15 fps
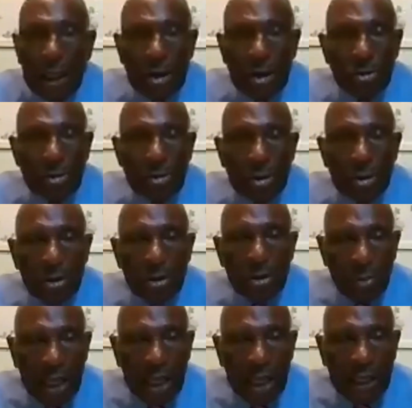
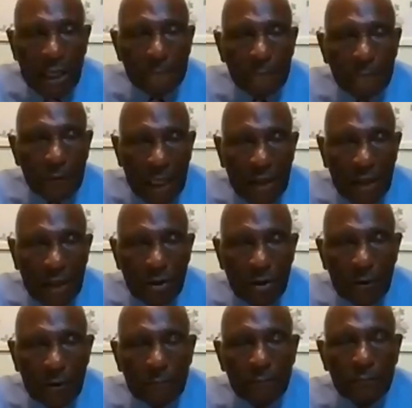Amen.
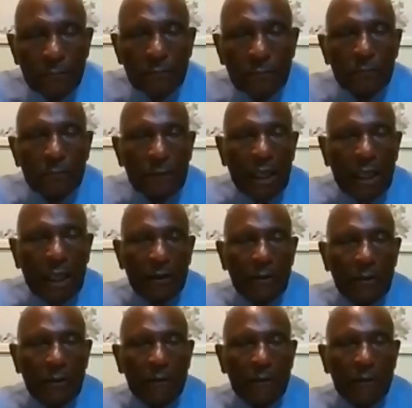Thank you. Thank you.